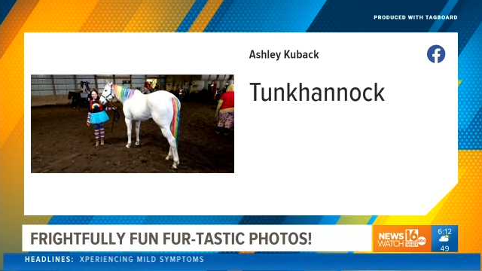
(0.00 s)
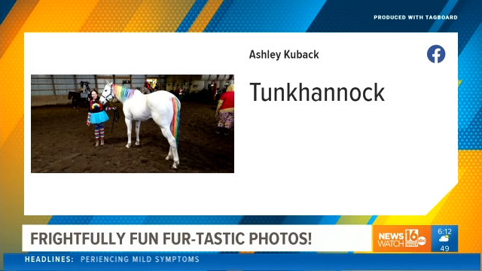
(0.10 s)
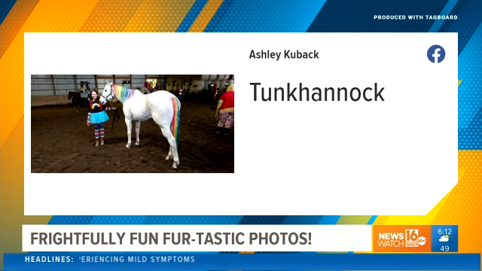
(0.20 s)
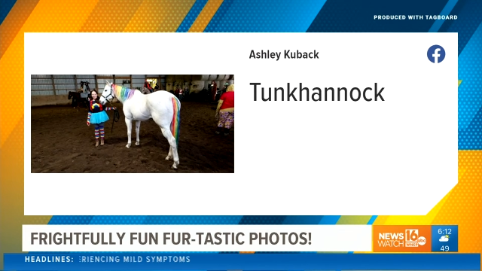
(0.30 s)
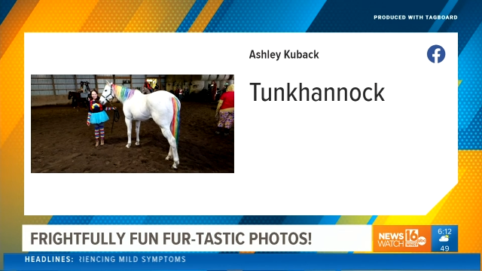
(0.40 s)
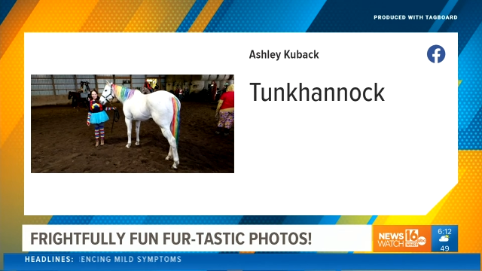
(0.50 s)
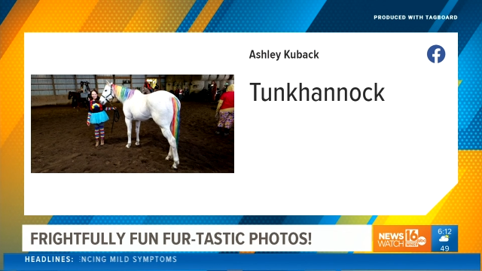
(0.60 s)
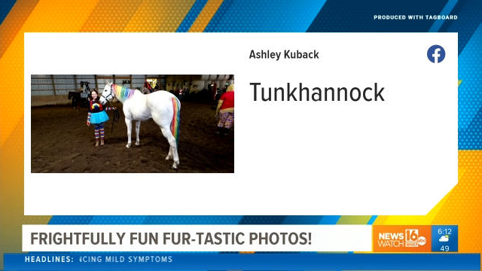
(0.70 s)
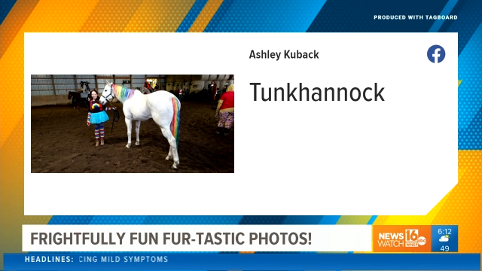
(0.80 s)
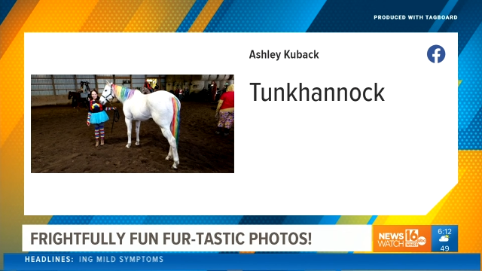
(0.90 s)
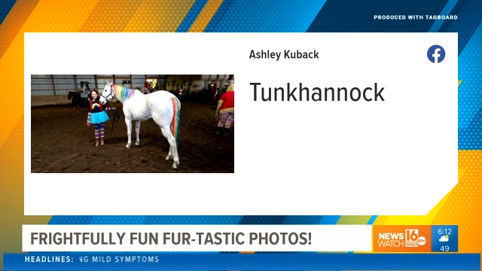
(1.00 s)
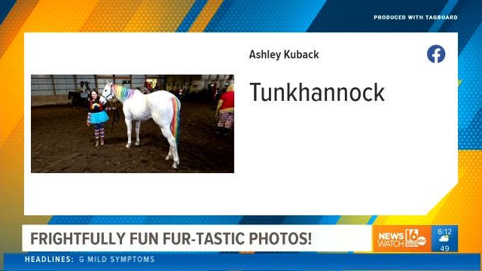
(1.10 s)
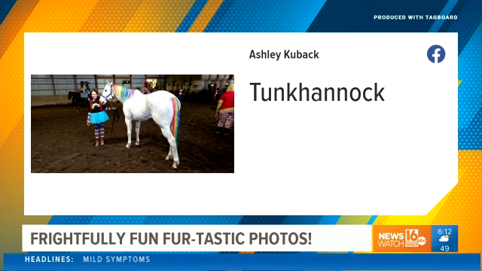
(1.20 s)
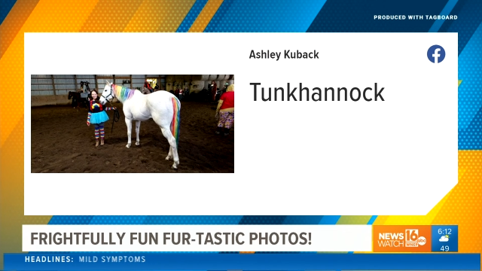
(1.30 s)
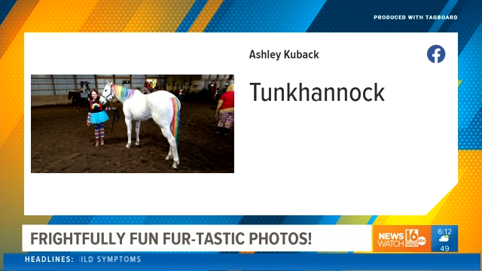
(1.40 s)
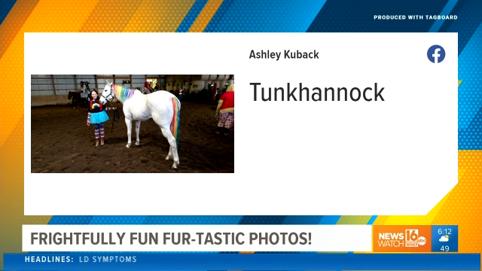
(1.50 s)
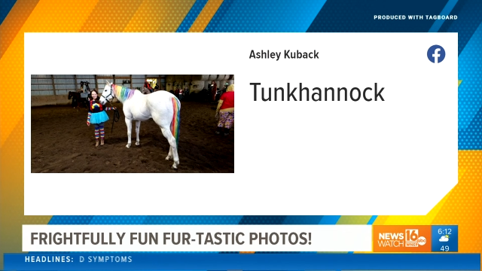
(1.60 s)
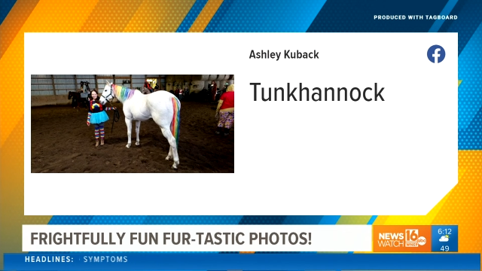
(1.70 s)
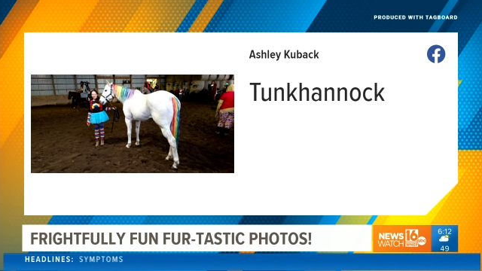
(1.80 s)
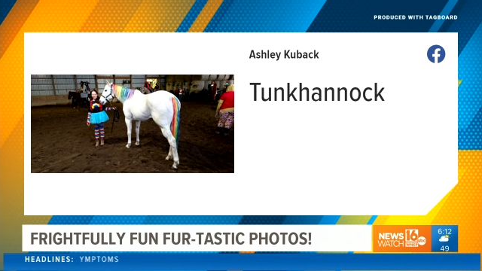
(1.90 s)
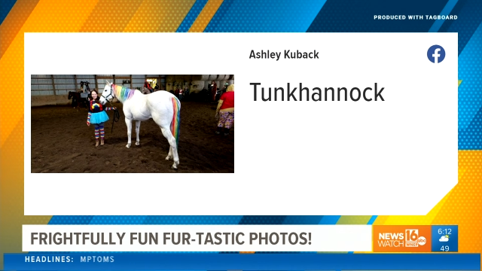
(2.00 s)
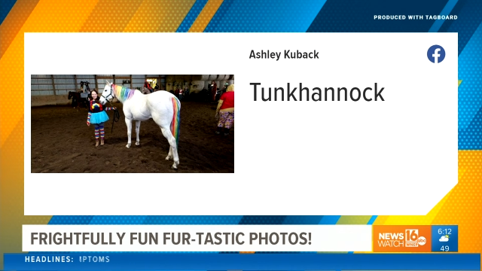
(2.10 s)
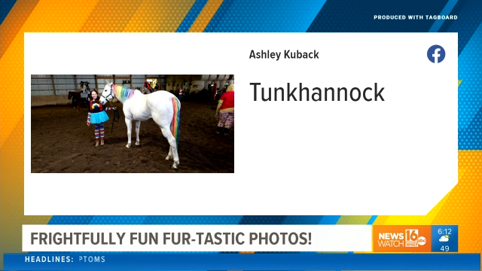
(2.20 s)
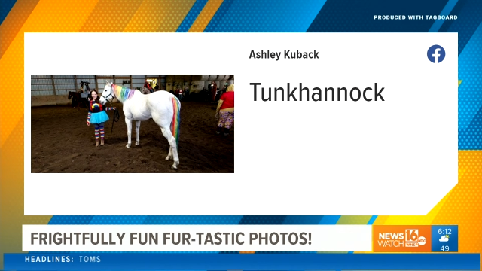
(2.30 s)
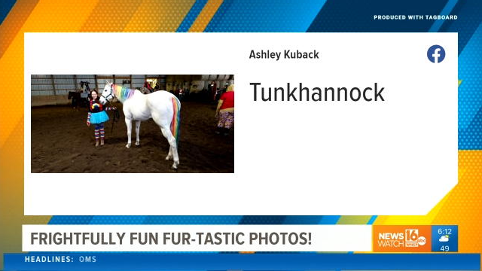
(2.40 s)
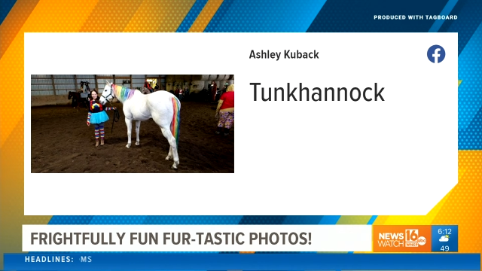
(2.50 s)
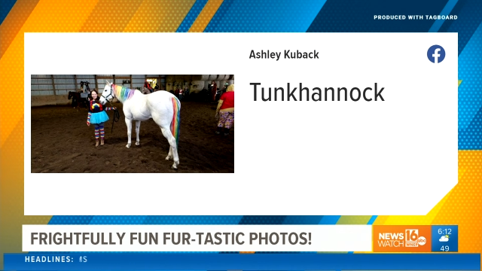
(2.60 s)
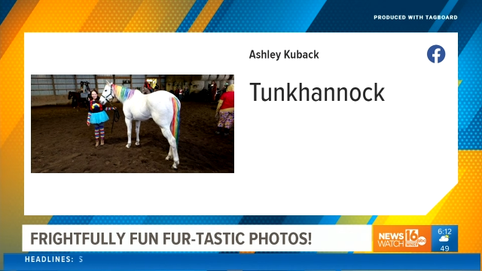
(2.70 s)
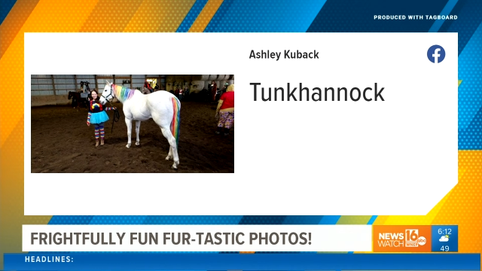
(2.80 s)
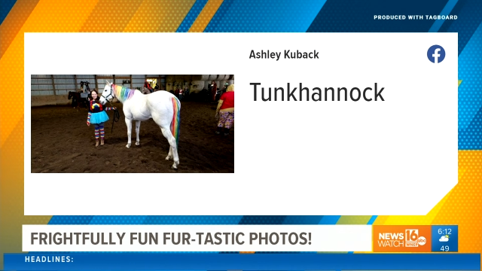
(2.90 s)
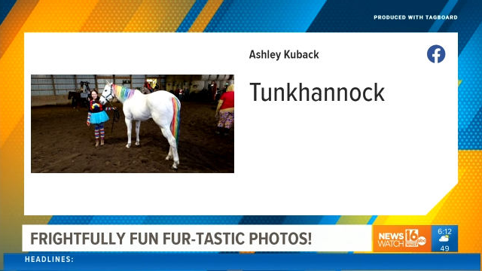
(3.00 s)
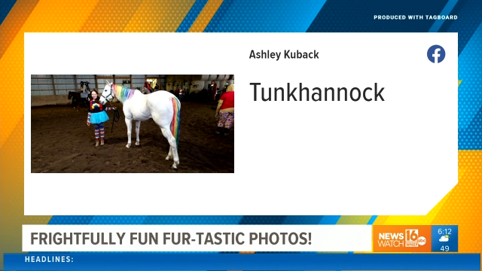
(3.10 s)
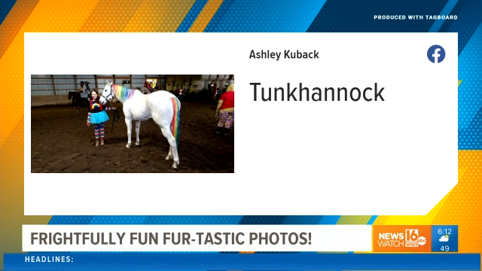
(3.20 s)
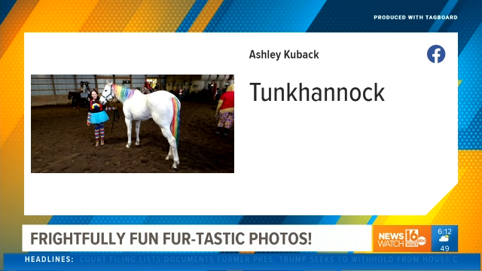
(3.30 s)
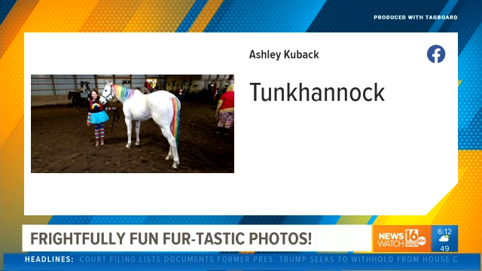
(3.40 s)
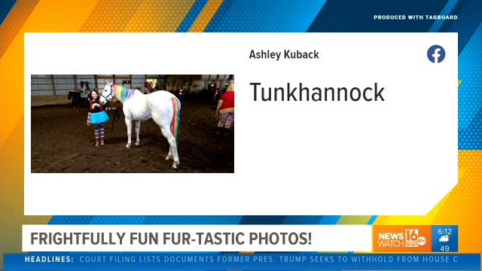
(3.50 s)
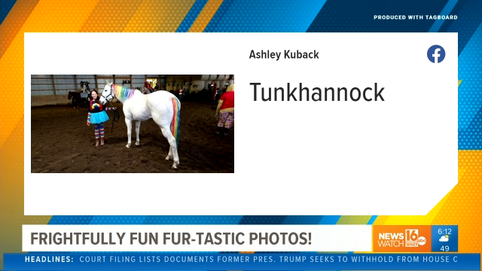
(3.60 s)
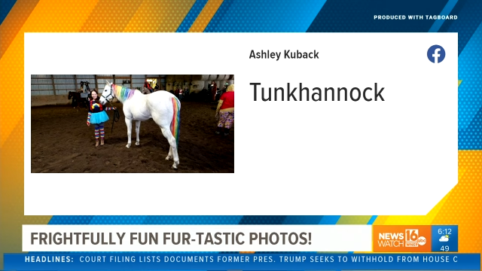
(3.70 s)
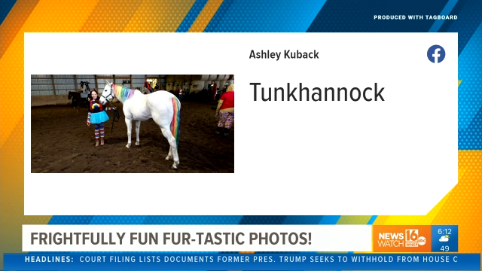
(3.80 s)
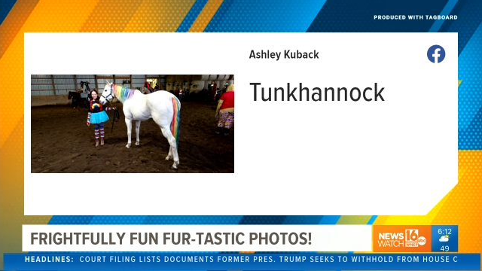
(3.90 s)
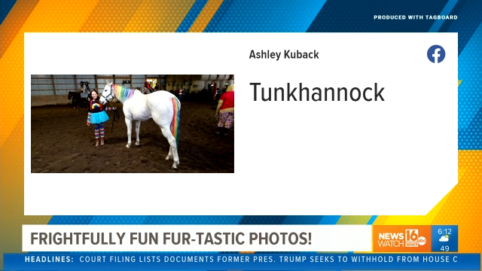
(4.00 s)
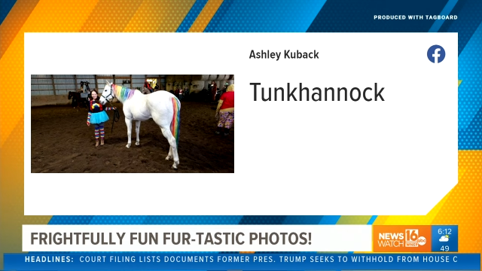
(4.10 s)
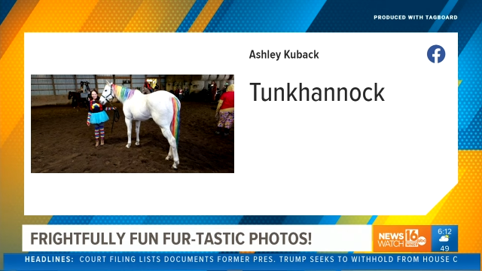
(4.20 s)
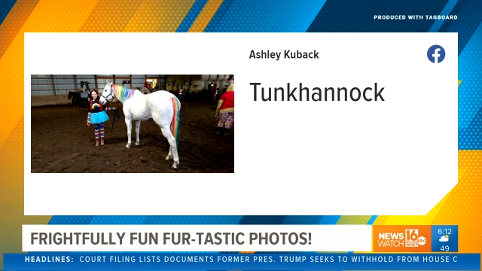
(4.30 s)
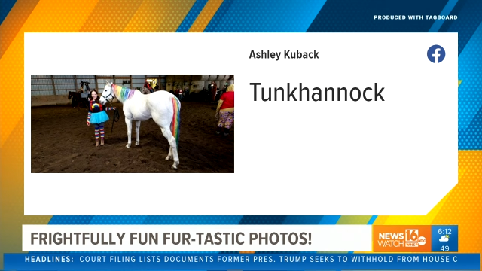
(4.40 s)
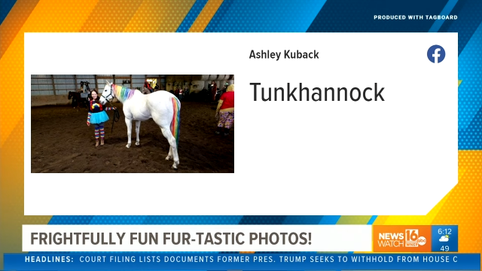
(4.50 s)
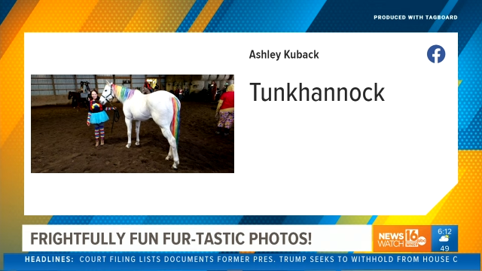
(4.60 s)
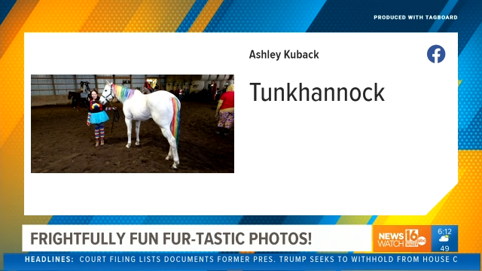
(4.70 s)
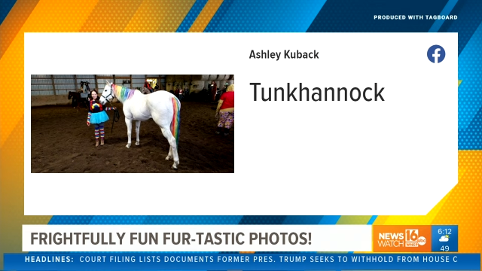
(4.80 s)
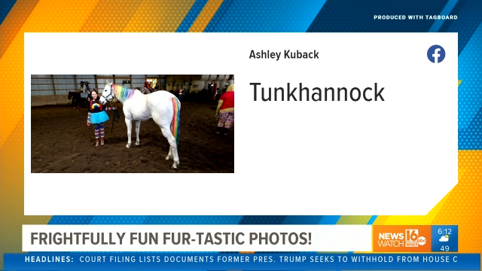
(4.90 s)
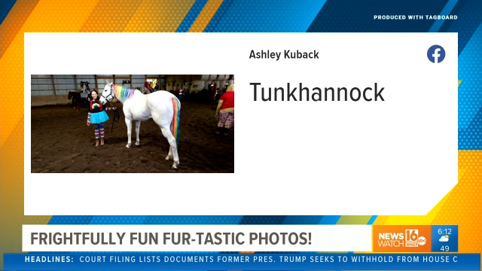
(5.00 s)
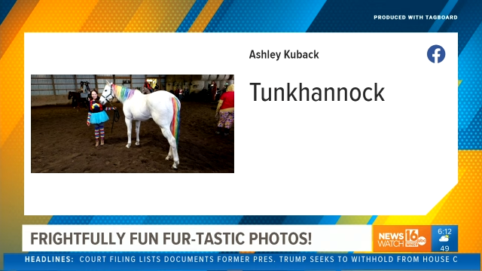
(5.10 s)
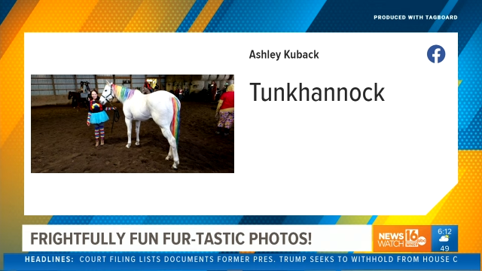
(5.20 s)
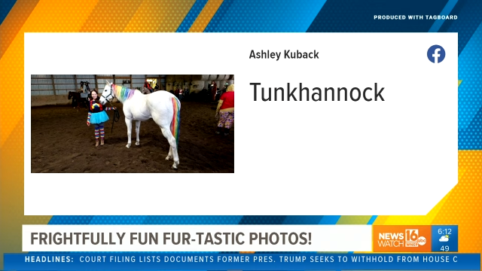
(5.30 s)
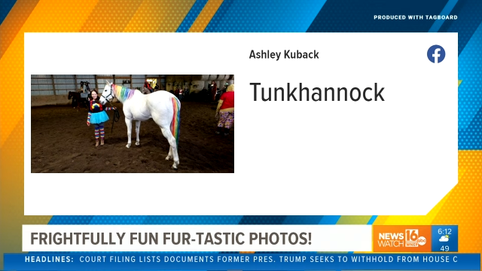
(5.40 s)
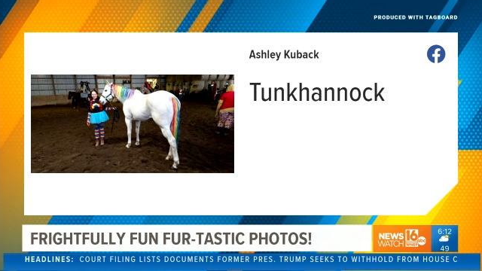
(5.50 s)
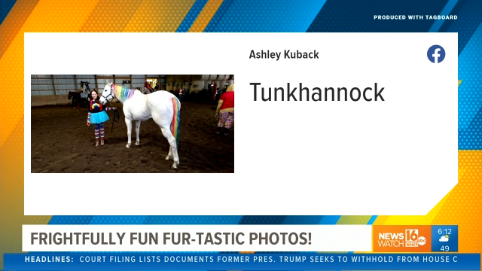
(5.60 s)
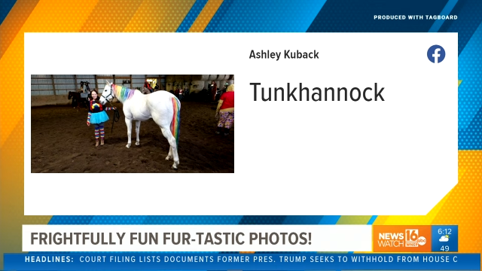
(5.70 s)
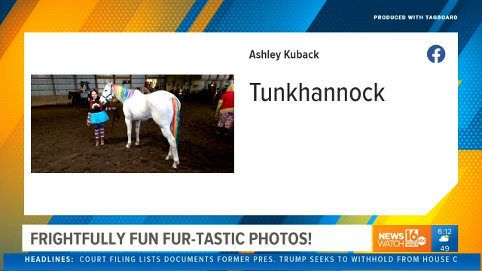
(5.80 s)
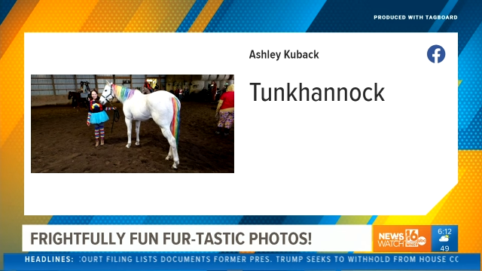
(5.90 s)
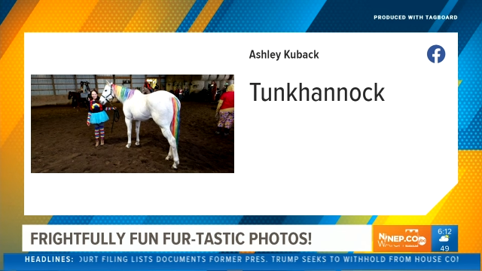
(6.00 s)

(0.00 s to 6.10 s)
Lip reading: (no speaker visible)